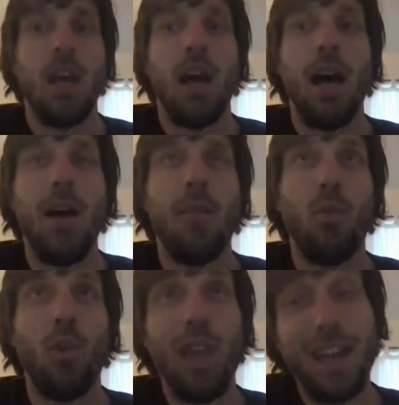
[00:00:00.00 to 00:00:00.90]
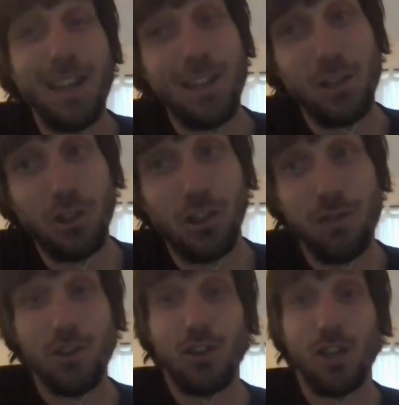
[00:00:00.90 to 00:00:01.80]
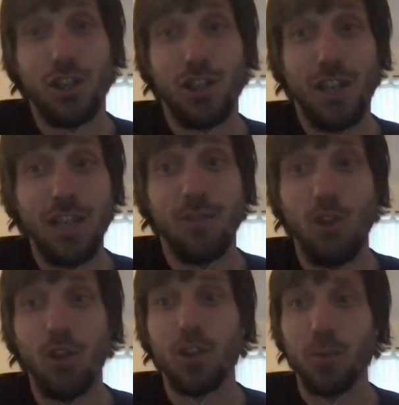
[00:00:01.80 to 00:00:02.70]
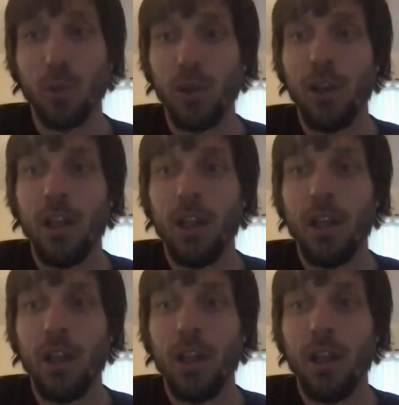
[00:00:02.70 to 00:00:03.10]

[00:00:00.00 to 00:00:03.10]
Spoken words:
Well, that industrial infrastructure is vulnerable.